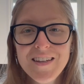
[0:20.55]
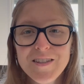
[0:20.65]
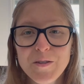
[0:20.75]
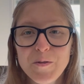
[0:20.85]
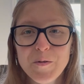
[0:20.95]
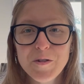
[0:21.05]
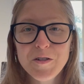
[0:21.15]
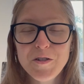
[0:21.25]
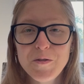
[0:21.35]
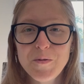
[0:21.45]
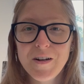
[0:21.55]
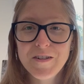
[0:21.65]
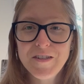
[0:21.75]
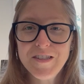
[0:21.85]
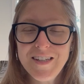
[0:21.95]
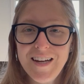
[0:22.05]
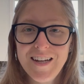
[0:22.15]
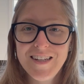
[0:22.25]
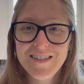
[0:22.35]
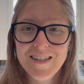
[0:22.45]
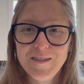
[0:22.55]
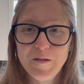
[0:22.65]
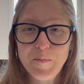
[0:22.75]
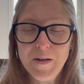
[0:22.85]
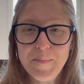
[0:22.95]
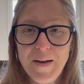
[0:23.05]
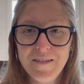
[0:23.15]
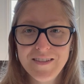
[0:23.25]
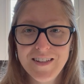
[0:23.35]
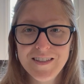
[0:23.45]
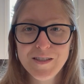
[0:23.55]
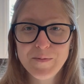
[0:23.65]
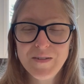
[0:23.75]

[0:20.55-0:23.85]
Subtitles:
So in order to understand a little bit about this,